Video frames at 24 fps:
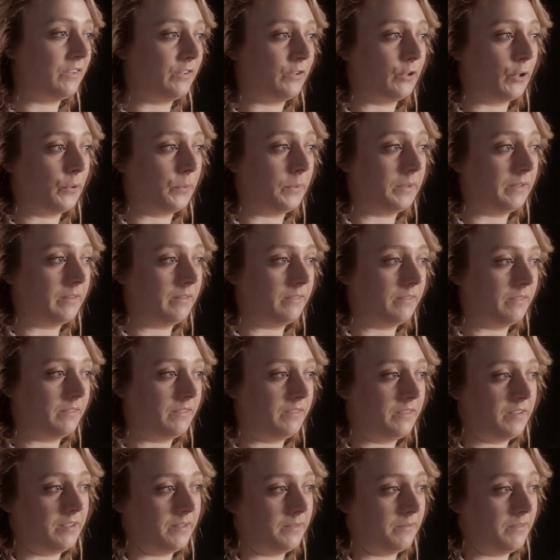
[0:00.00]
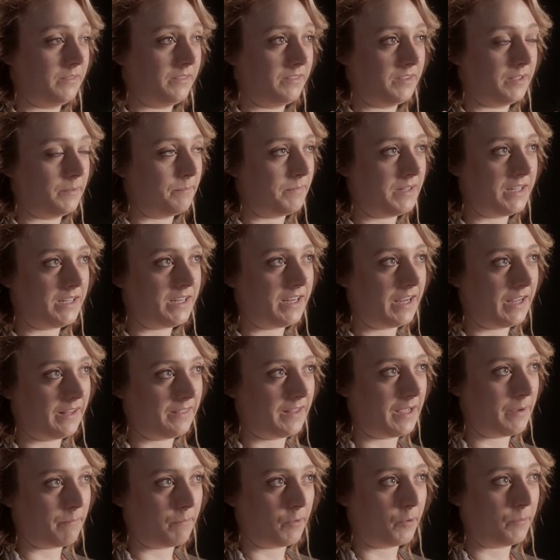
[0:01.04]
So, to, to me, at
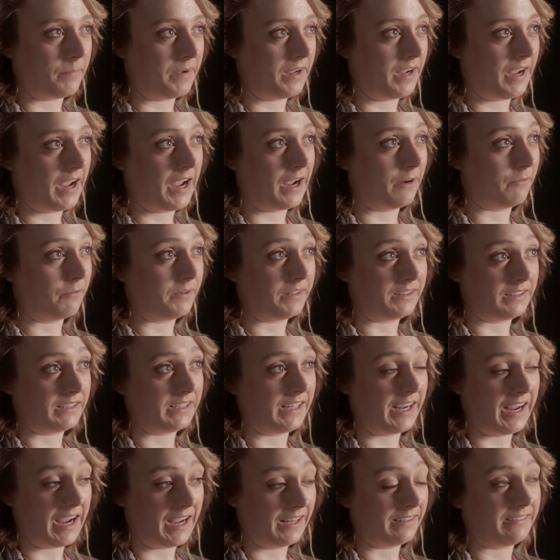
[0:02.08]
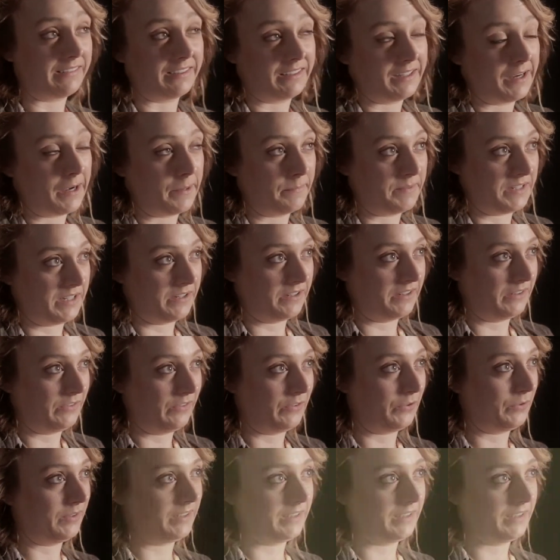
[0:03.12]
that moment, I really had to come here and do